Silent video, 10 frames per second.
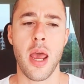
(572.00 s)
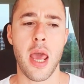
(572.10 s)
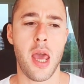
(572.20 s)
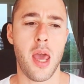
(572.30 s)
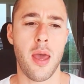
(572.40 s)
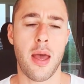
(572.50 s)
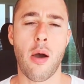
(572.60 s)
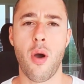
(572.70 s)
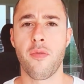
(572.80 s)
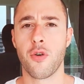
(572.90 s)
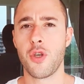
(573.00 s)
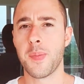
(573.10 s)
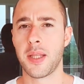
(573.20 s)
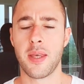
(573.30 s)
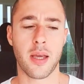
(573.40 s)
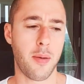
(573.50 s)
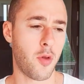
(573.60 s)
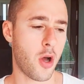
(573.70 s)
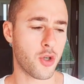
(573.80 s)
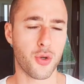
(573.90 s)
And, however, you might think I'm
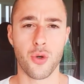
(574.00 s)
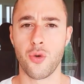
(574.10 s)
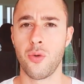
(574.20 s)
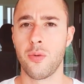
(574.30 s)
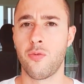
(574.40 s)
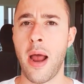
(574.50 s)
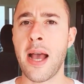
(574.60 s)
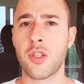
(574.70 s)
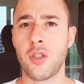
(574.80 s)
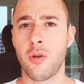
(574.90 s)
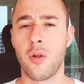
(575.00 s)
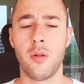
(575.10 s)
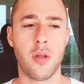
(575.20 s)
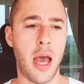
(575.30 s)
logical, rational.